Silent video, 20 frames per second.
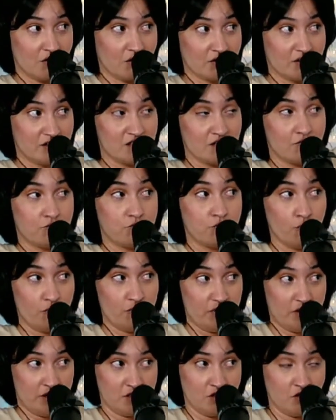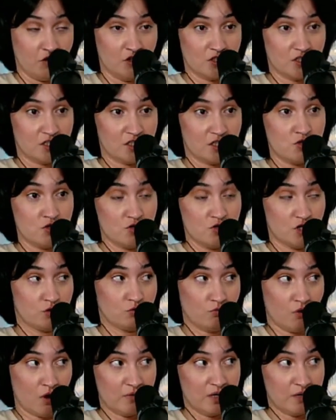Or is it for the adults? You just
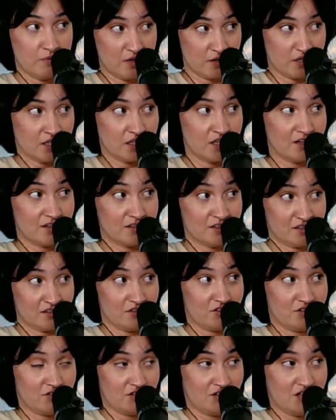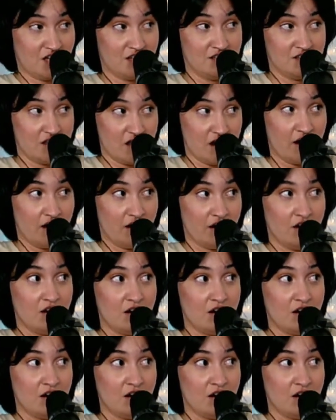want me to be clean because there's kids there.